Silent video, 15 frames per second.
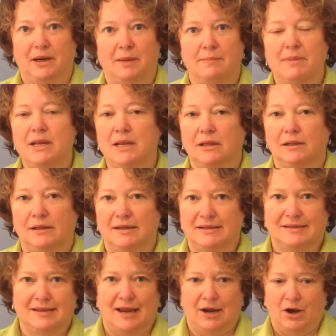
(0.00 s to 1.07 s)
immediately and
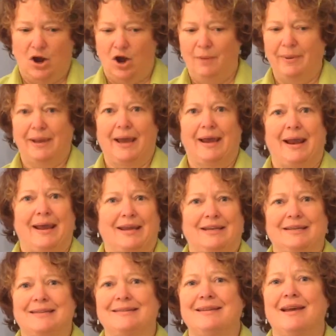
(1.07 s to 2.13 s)
saying, oh my God, I
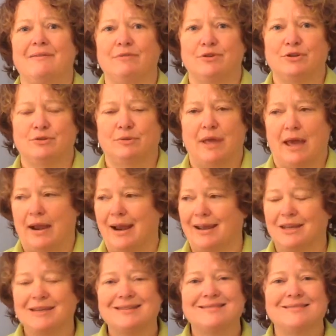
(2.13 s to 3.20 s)
could never do that. I
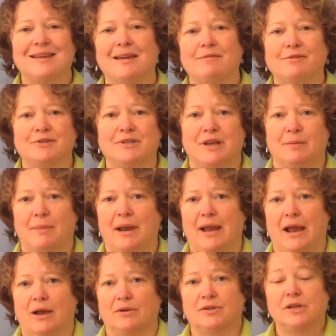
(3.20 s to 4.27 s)
could never sell my
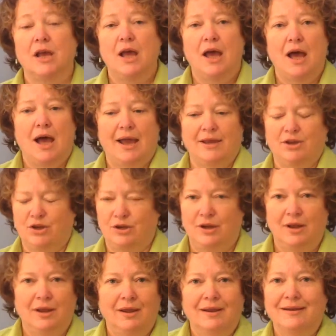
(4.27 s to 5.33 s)
house. I could
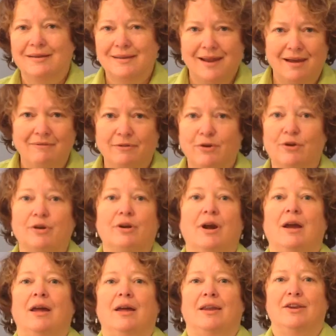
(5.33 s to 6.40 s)
never
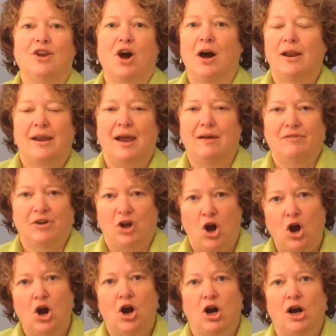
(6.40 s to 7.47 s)
not have a
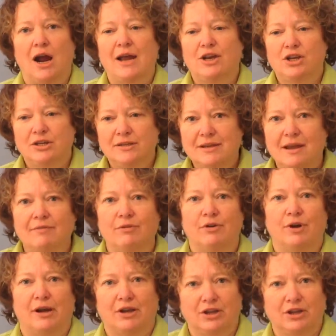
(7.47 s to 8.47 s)
car. I could never.